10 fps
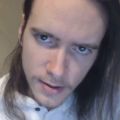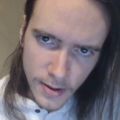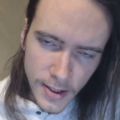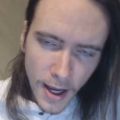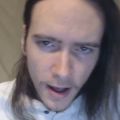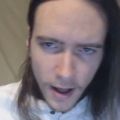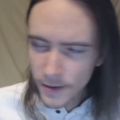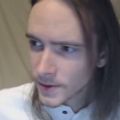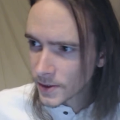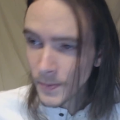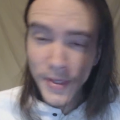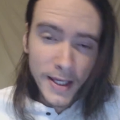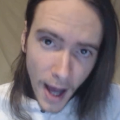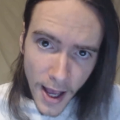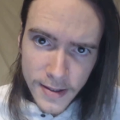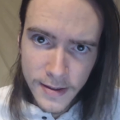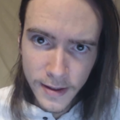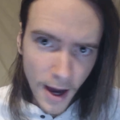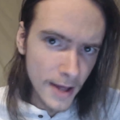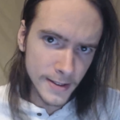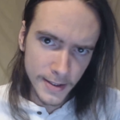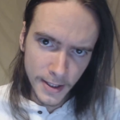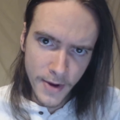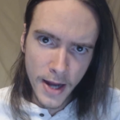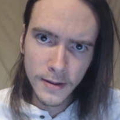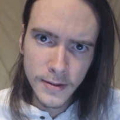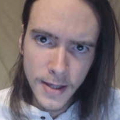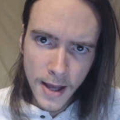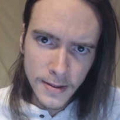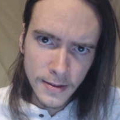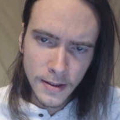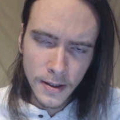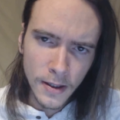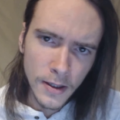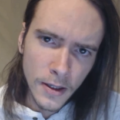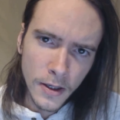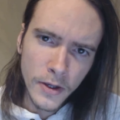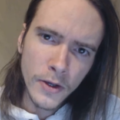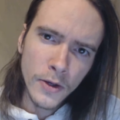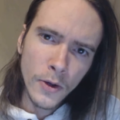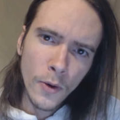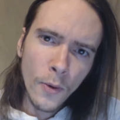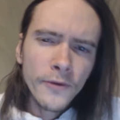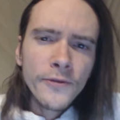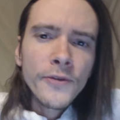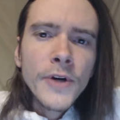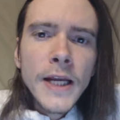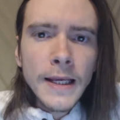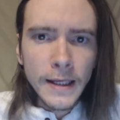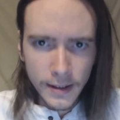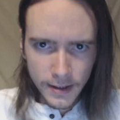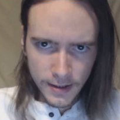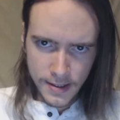So because God is theoretical to us, we're free